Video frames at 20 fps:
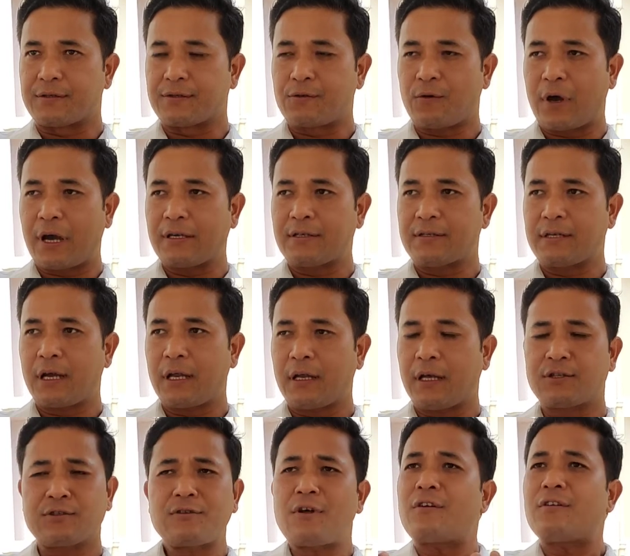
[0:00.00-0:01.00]
So I said
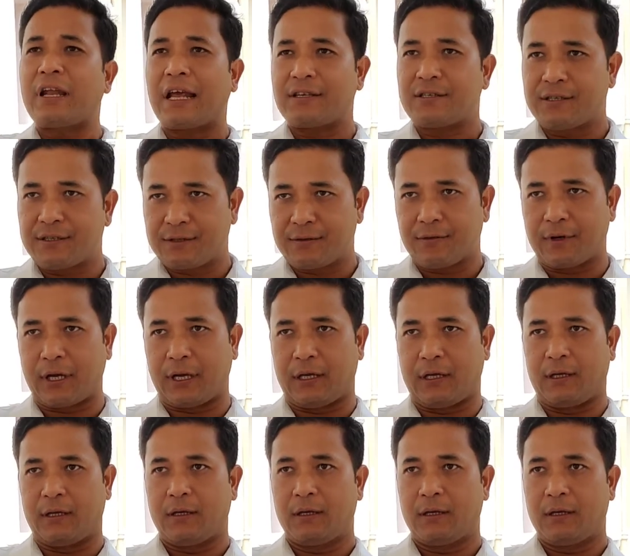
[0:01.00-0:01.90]
it's not necessary.